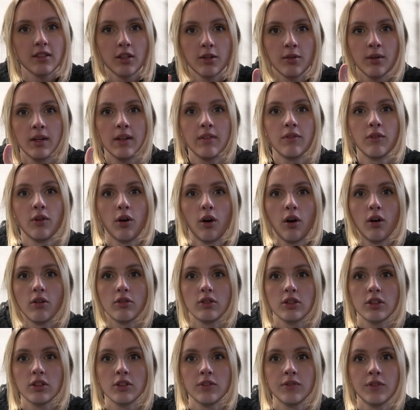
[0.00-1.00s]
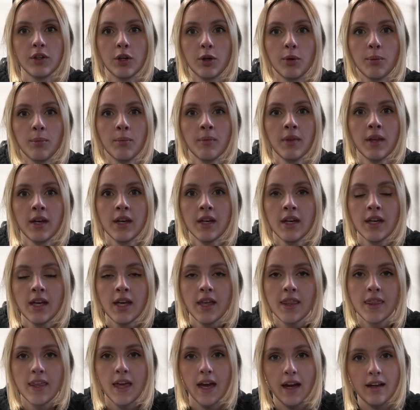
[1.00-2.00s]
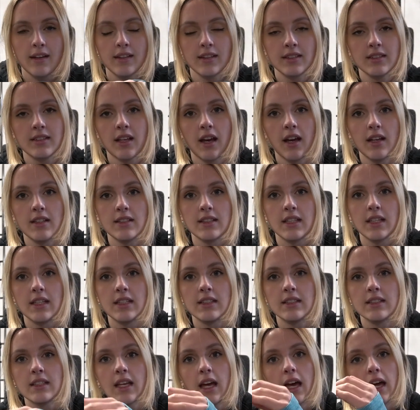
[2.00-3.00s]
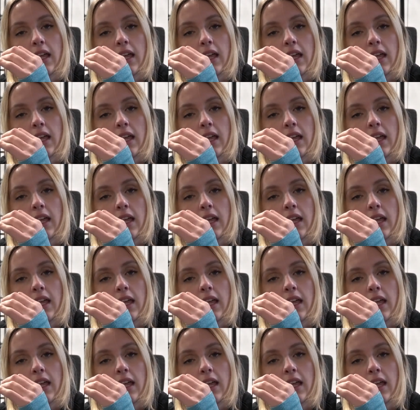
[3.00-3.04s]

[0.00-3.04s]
So if not, I'll just film the exercises